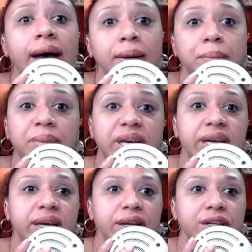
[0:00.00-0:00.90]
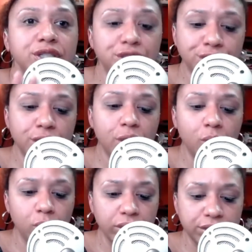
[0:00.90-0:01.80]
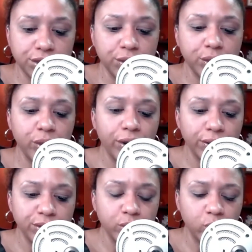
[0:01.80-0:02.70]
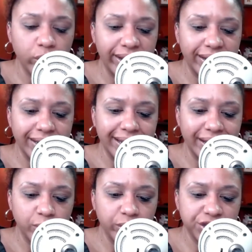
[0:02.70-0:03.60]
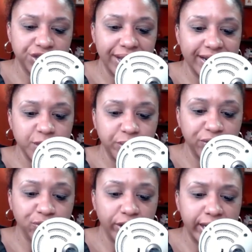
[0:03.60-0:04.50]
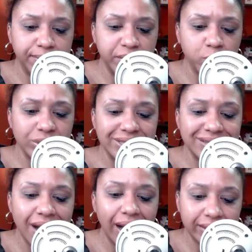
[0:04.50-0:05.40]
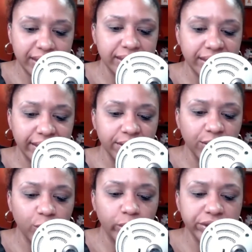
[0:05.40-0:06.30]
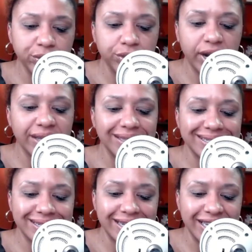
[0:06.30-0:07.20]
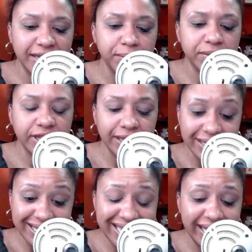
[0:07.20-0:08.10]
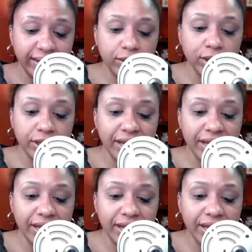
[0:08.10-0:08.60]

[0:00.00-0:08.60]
I mean, so you heard the way in which that has been framed. It was not clear whether or not the teen